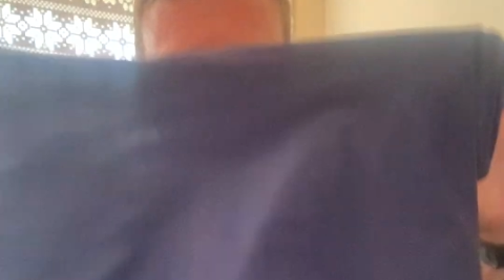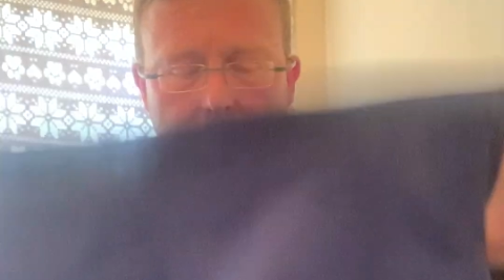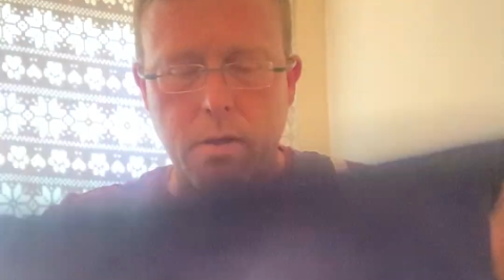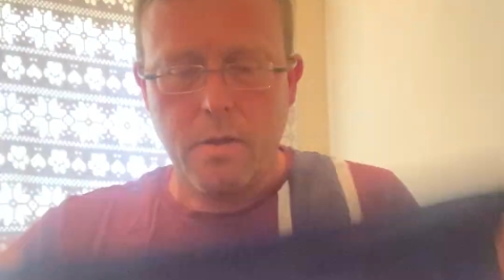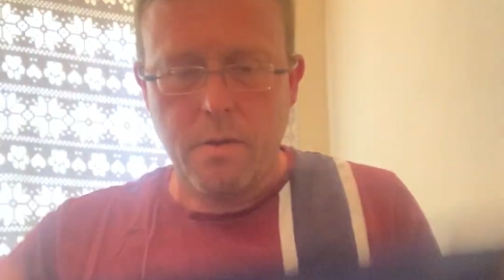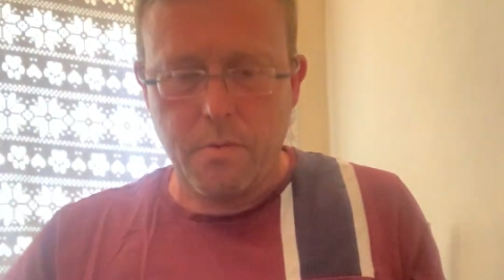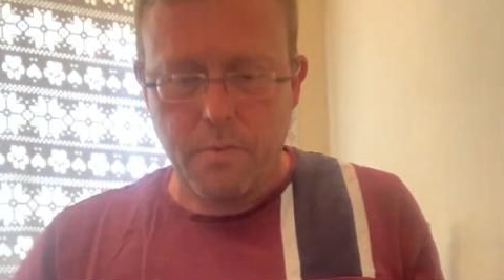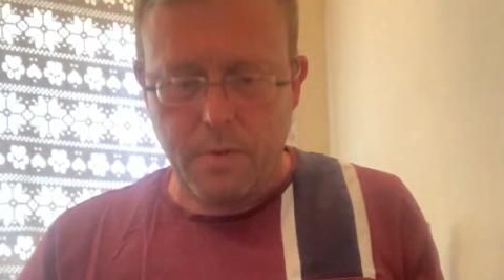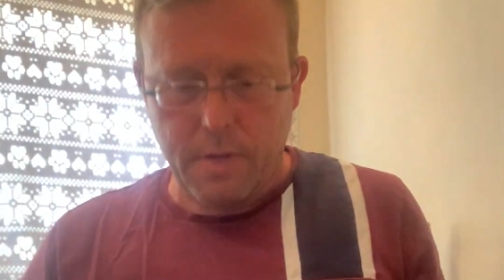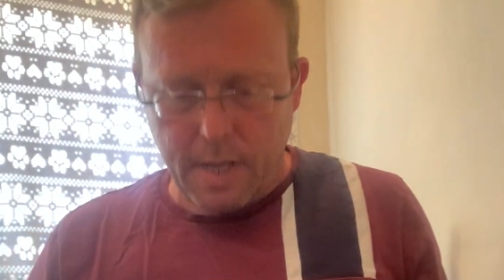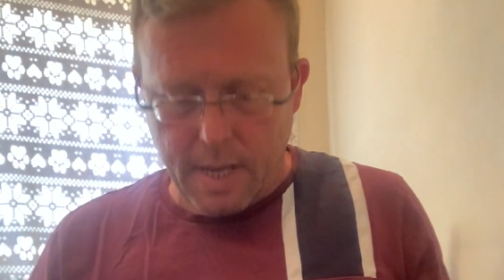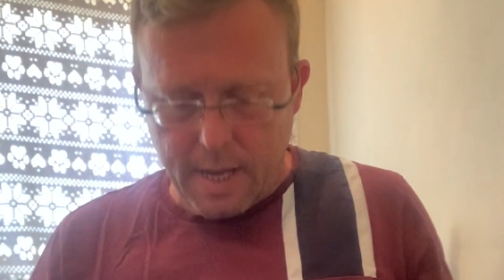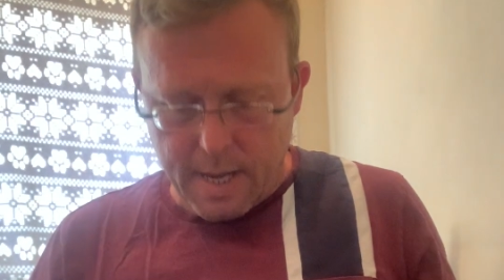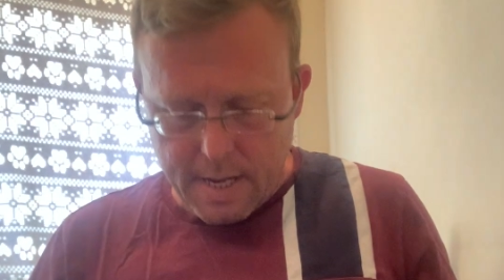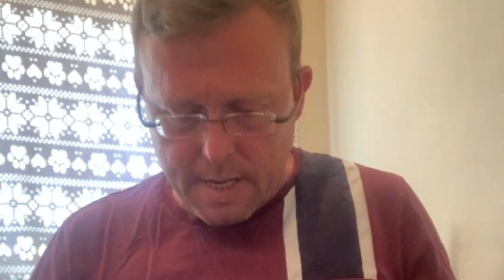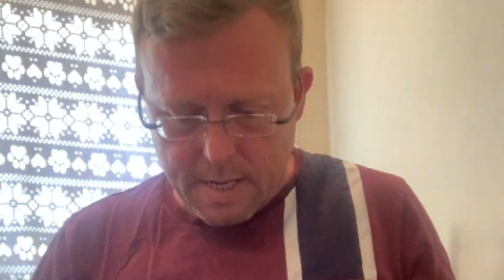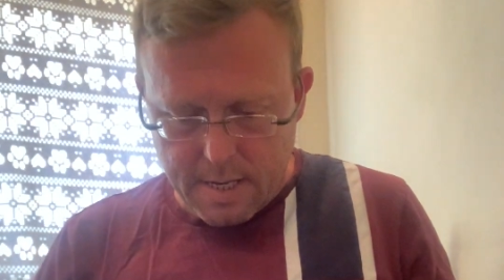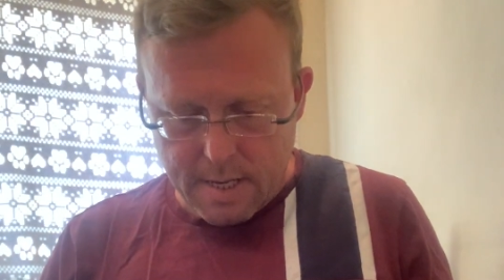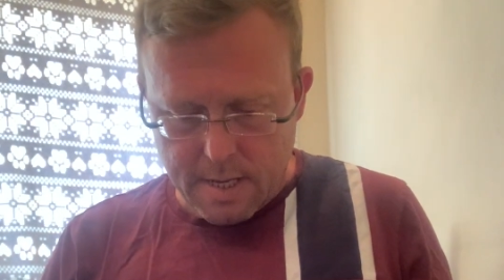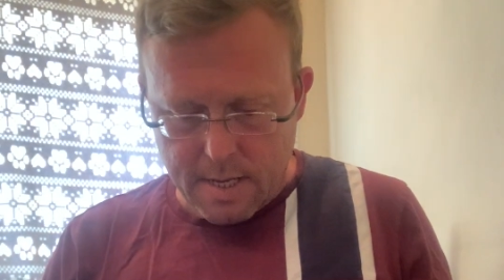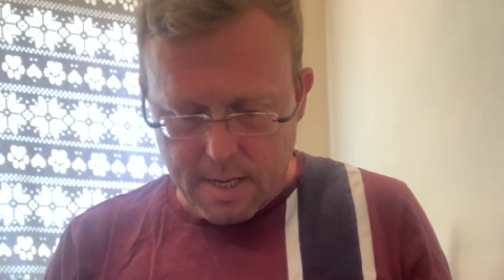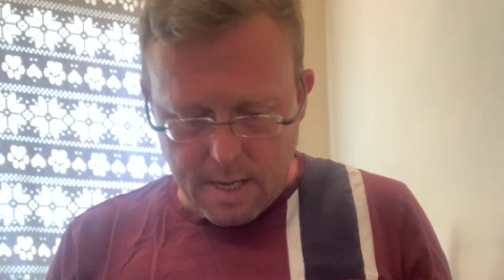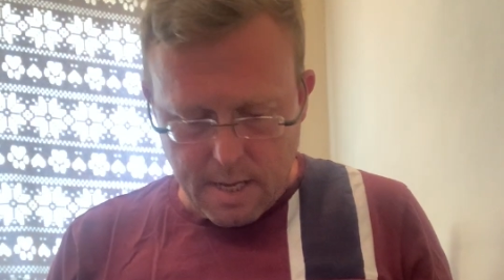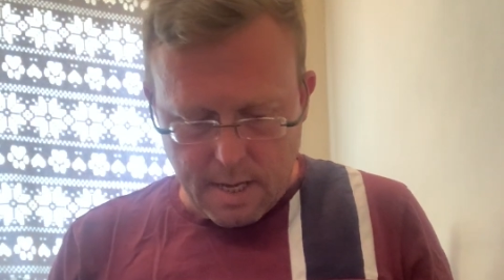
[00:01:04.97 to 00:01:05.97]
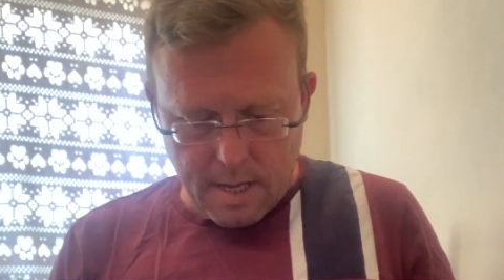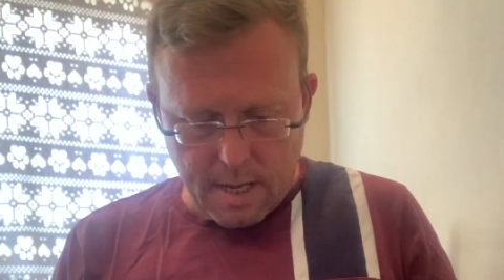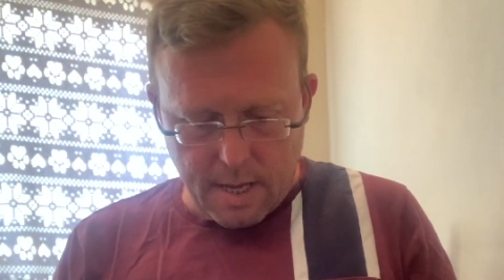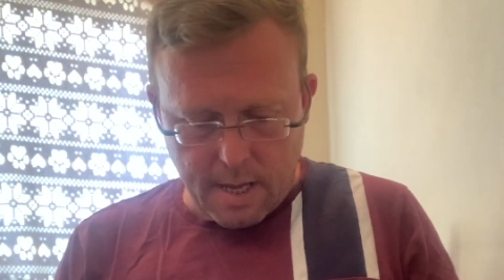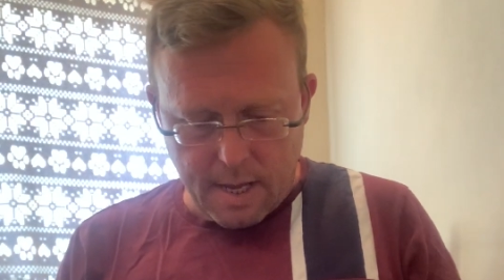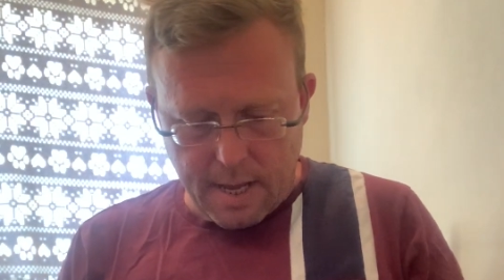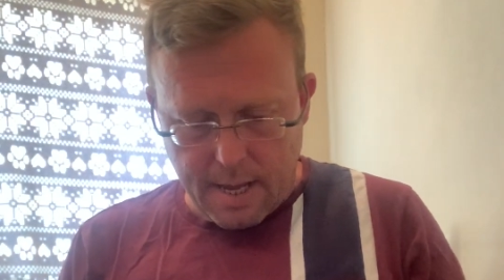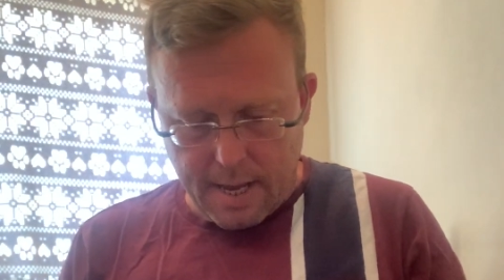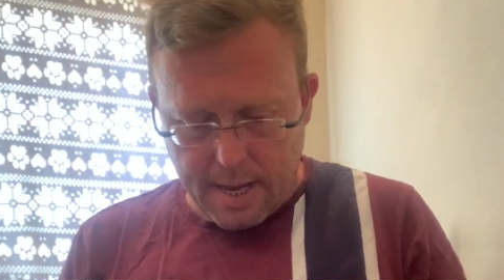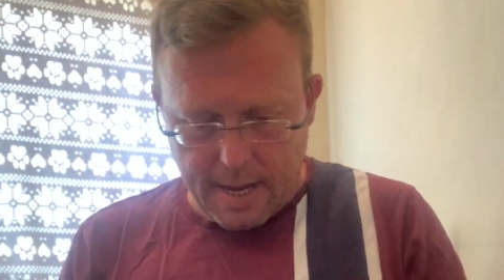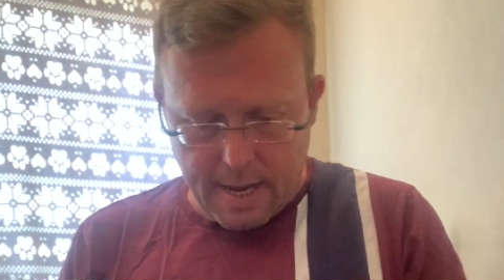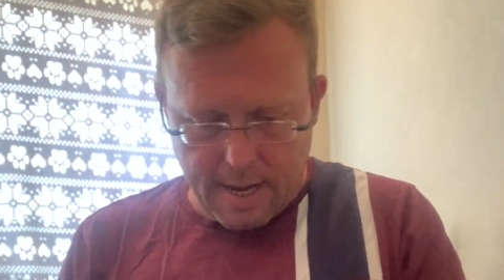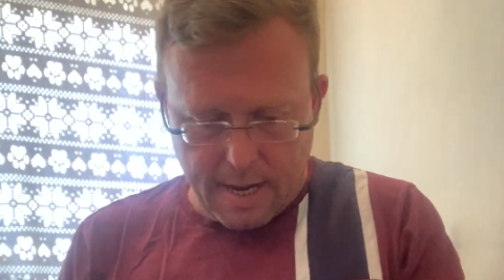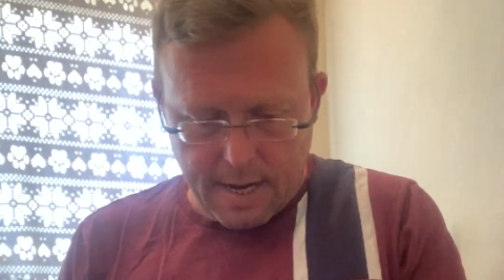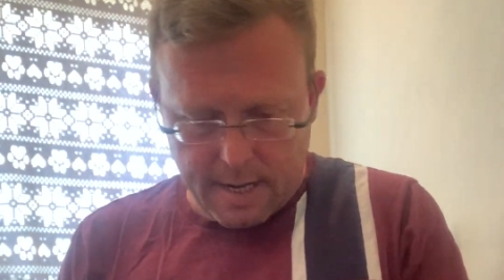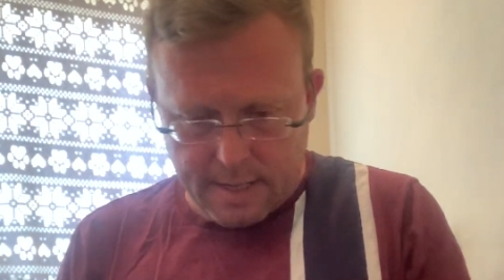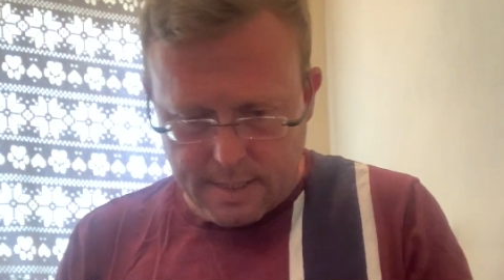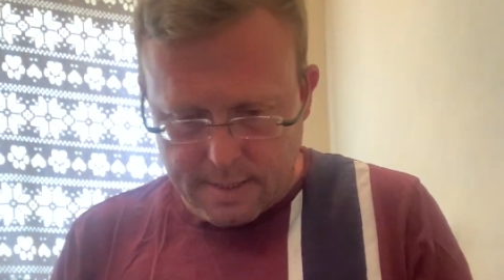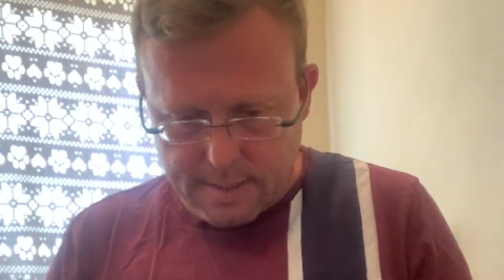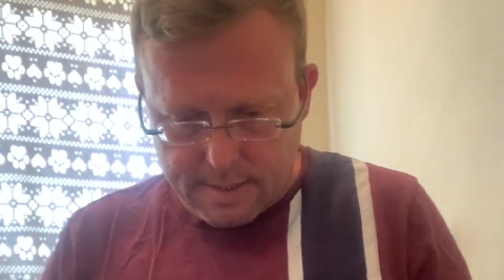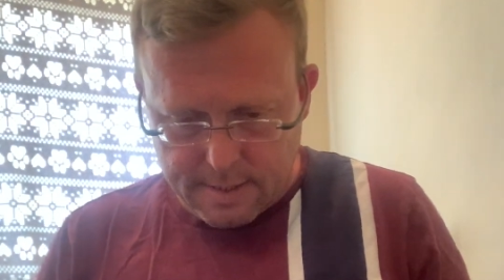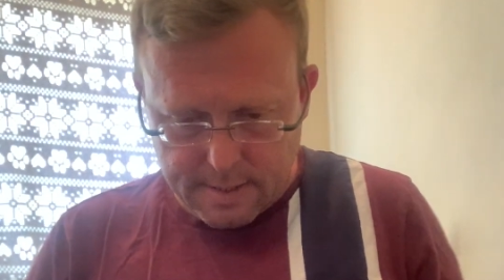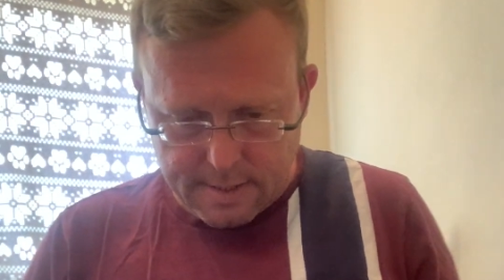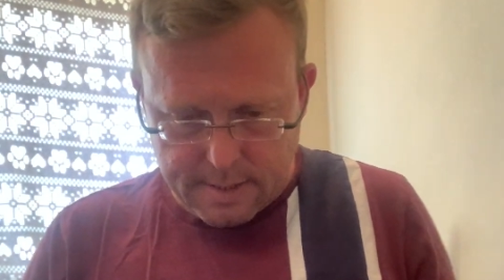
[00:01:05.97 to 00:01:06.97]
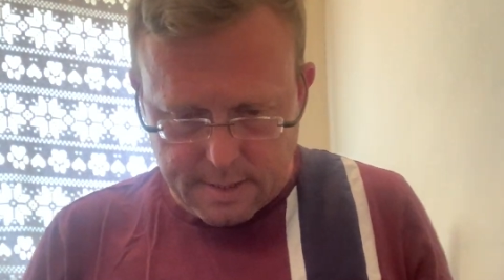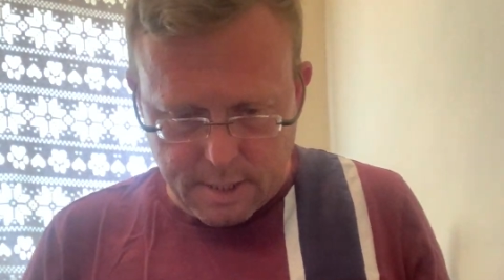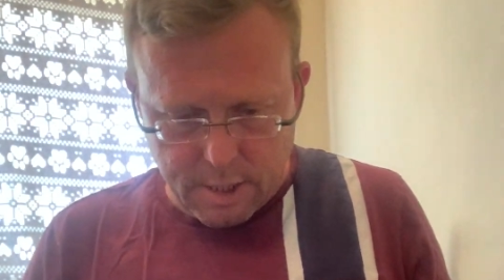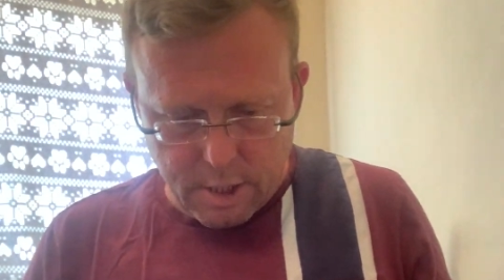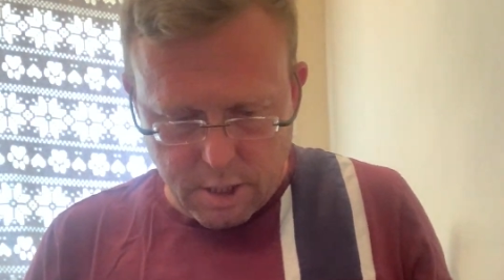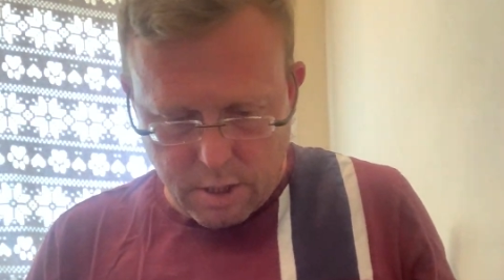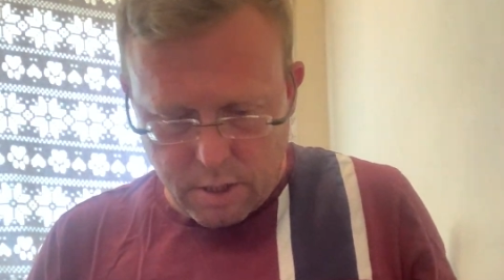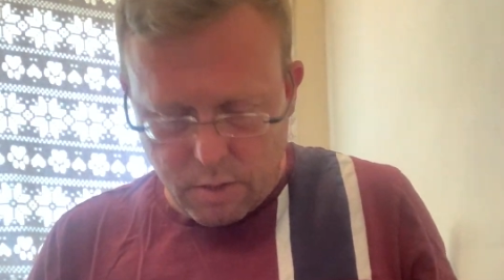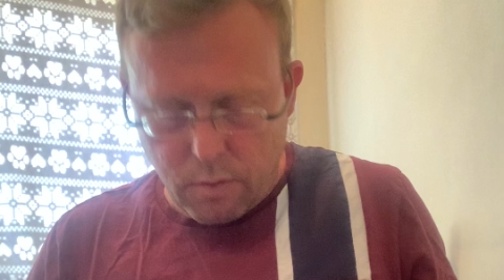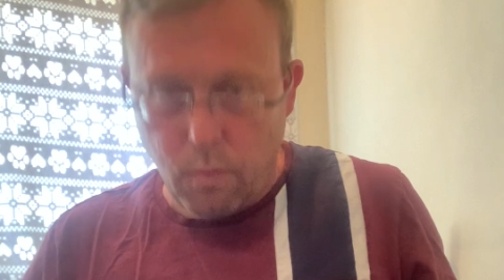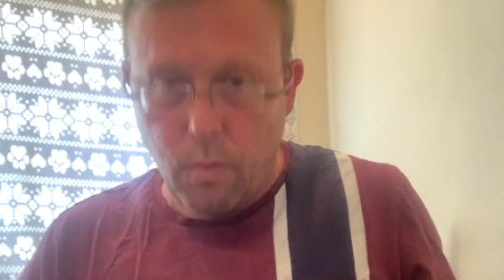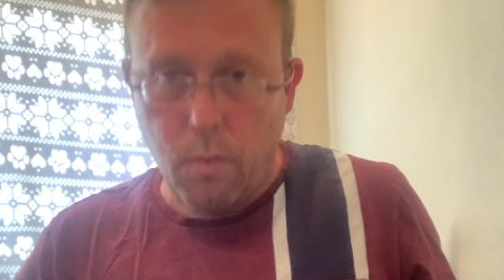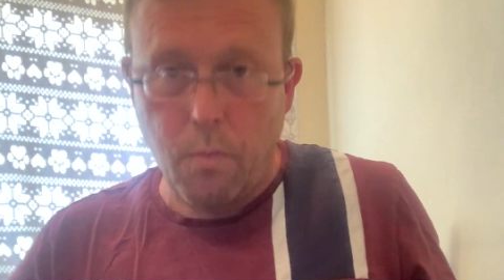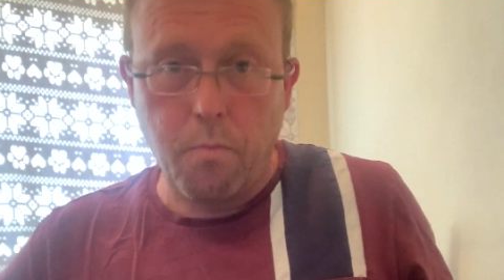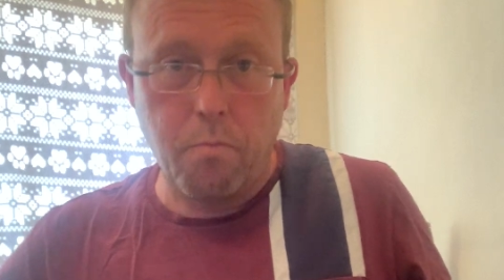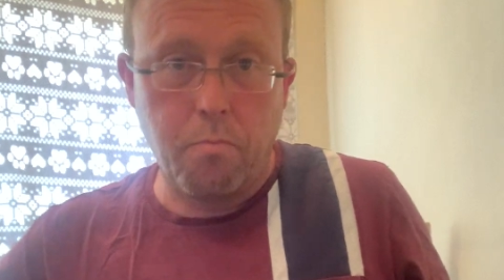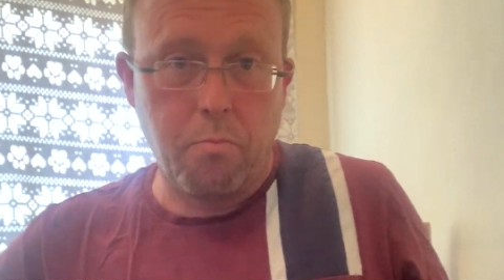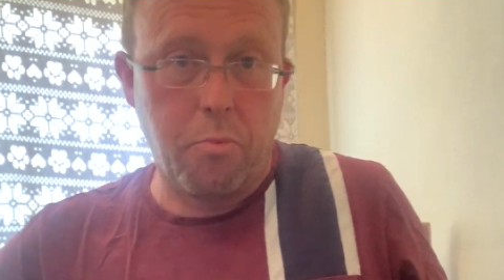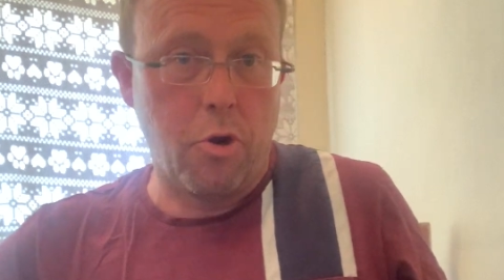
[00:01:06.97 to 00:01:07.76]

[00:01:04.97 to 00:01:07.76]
Okay, and you will